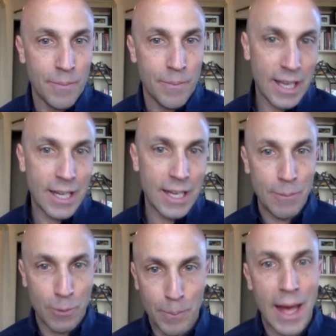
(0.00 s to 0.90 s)
getting
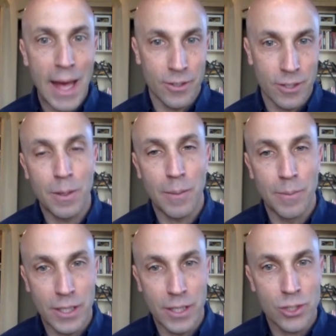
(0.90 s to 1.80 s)
people back onto
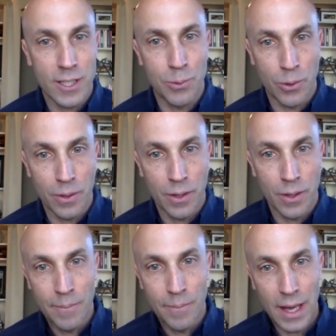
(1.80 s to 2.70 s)
public transport.
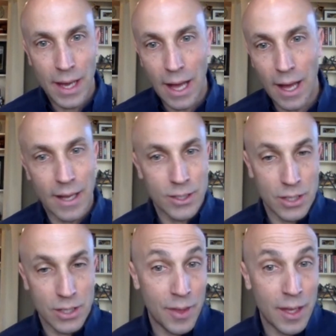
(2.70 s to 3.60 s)

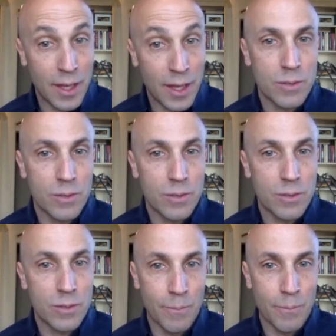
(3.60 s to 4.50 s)
I think what's going to
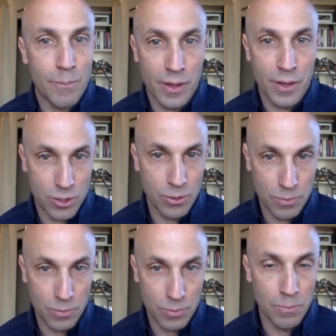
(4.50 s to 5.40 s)
be important there is
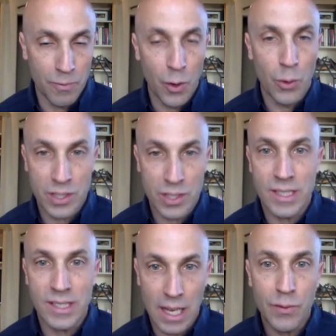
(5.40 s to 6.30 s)
to focus on
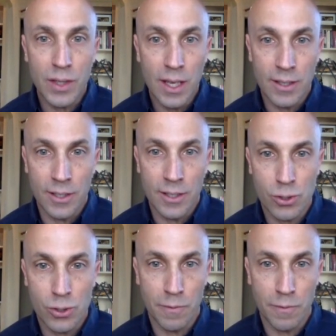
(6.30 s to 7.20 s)
safety and
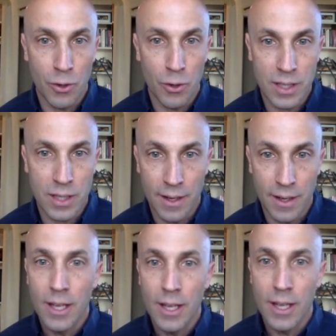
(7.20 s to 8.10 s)
ensure folks that
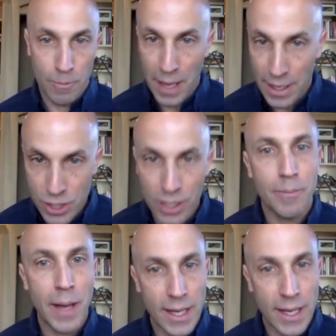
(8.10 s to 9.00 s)
you're managing
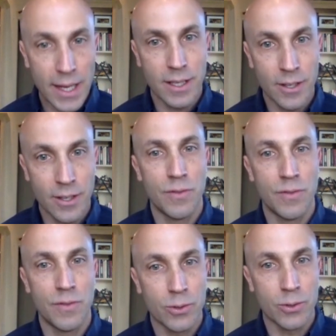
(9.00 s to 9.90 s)
capacity on those
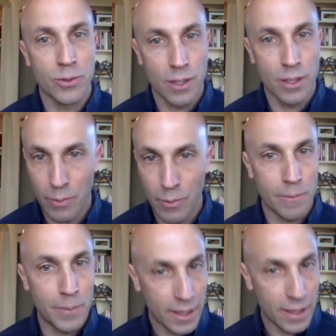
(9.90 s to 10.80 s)
vehicles in the right way. They're
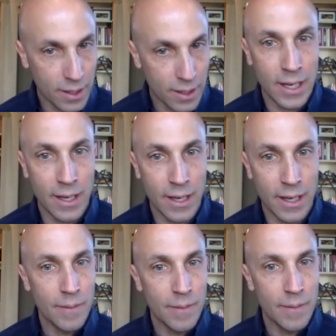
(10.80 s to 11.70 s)
being cleaned,
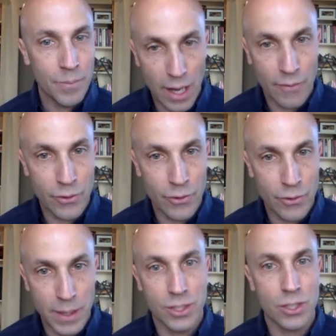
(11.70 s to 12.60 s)
the drivers being
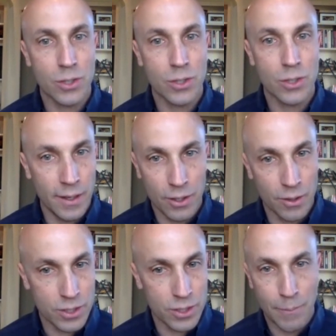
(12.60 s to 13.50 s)
screened,
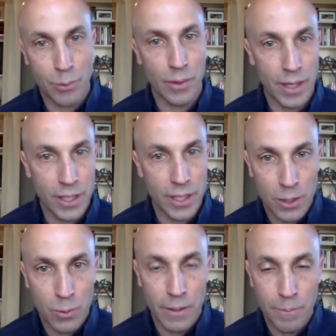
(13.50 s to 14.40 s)
there's separation
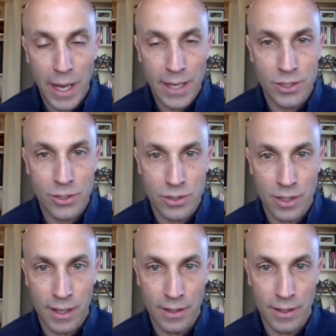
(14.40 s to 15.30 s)
between passengers
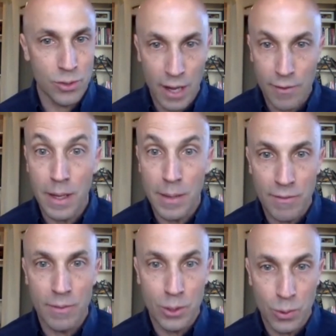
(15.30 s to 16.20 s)
and the driver, maybe
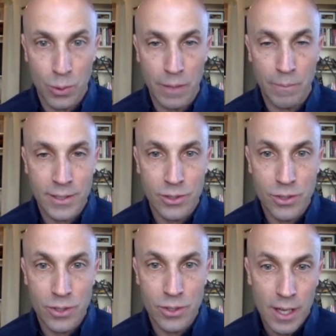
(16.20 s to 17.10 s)
even between
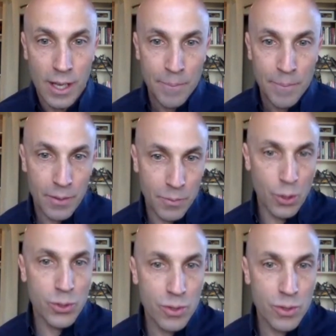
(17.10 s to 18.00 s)
passengers.
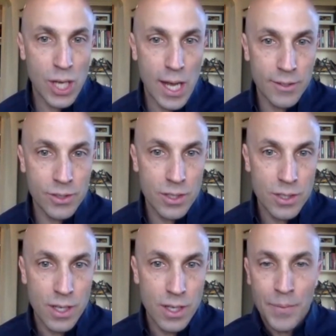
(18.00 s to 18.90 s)
Those are the
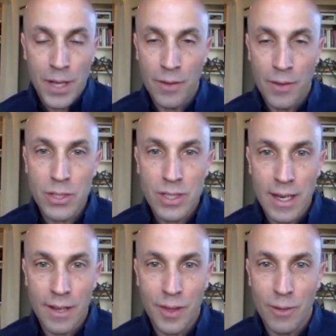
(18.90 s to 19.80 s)
challenges. On the other side,
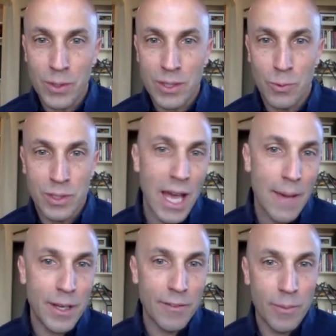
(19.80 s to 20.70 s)
I think what's
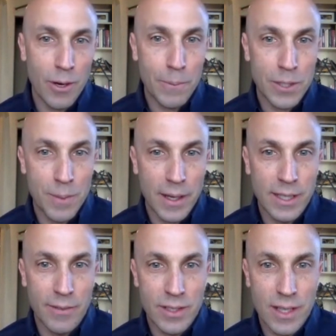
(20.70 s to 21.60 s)
happening from our
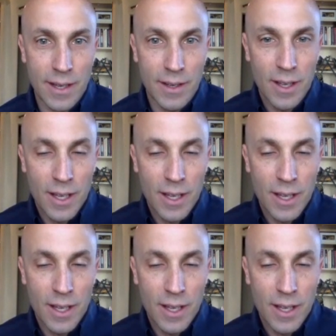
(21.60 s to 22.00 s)
perspective is that